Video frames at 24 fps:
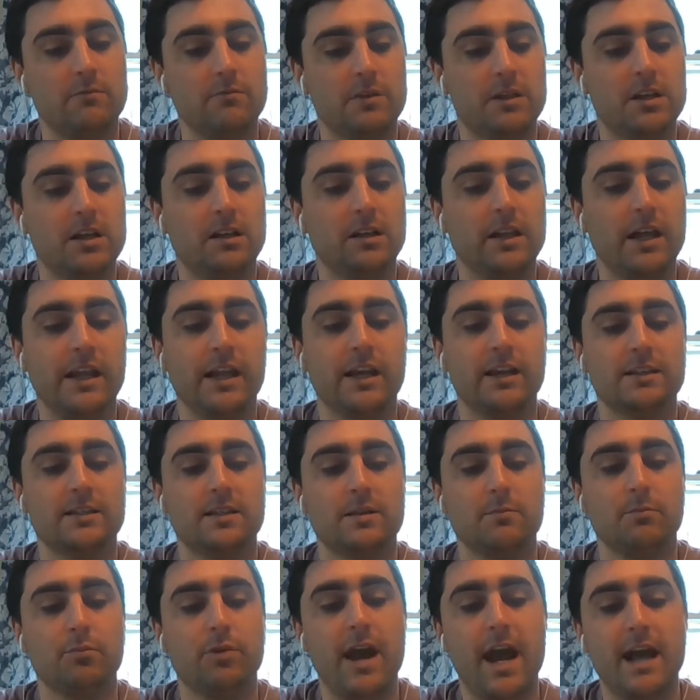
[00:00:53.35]
with clinics
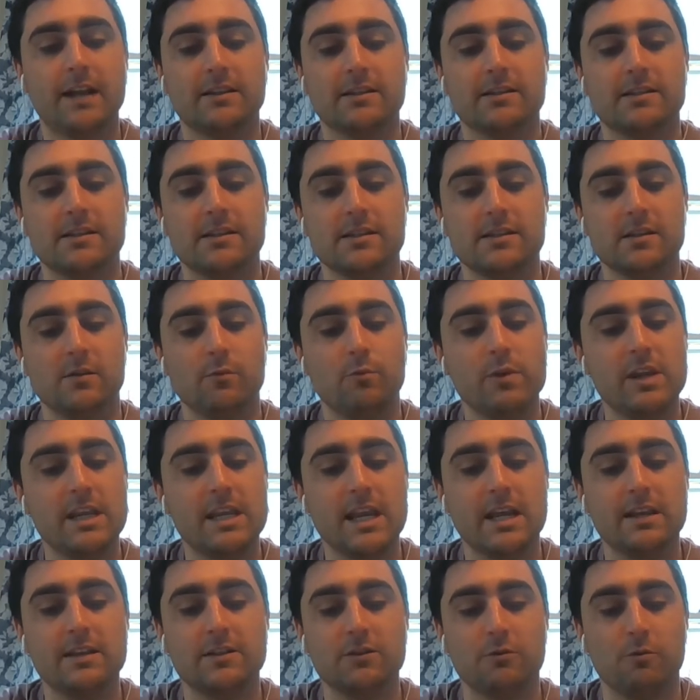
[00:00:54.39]
and practices and
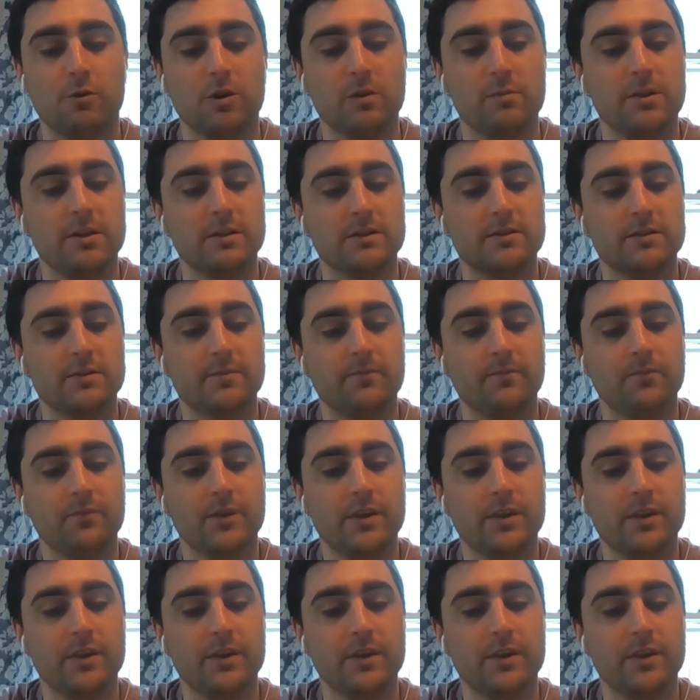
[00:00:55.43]
weekend tournaments.